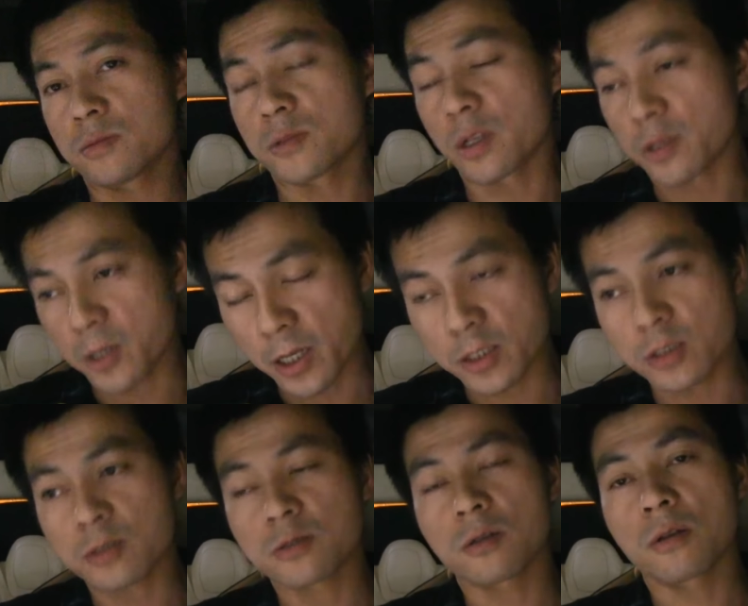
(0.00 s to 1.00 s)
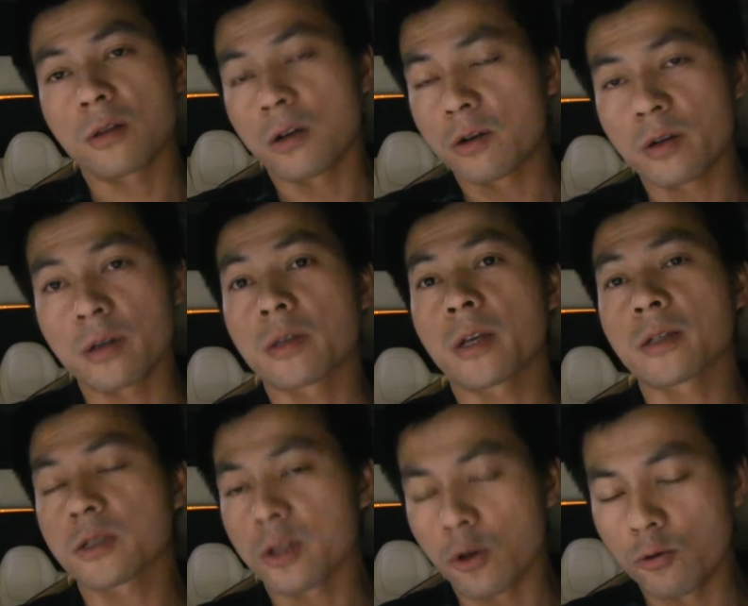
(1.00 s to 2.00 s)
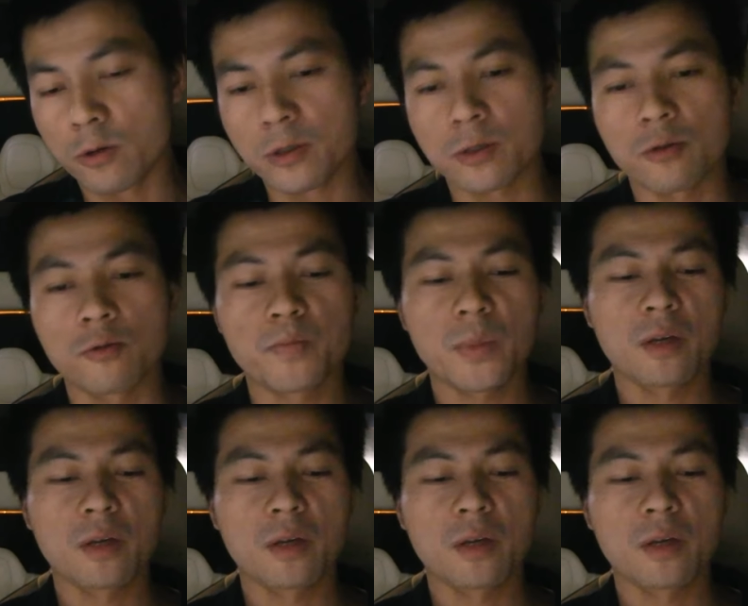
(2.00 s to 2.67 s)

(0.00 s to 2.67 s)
that takes longer, it takes slower. So